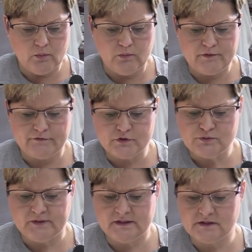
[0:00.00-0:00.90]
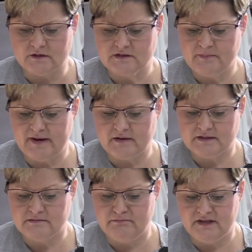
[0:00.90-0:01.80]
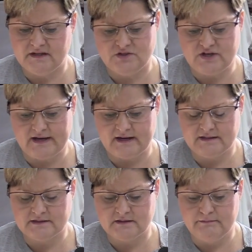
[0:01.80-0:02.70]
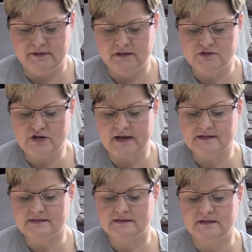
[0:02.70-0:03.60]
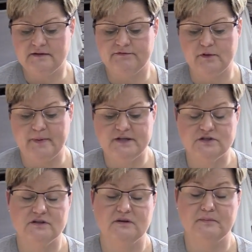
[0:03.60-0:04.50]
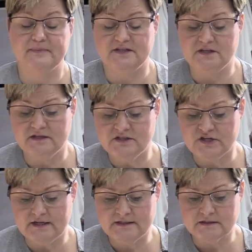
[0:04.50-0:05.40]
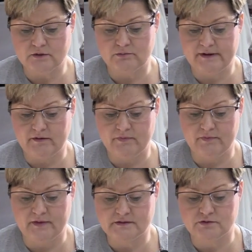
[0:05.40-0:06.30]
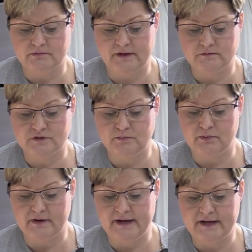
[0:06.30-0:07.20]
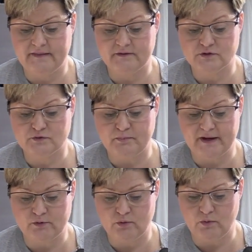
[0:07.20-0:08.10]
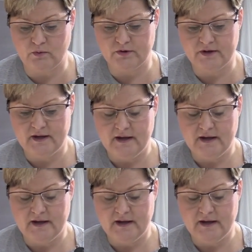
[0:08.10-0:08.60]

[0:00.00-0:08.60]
The first one it talks about is meningitis. Meningitis is the inflammation of meninges that surrounds the brain and the spinal cord.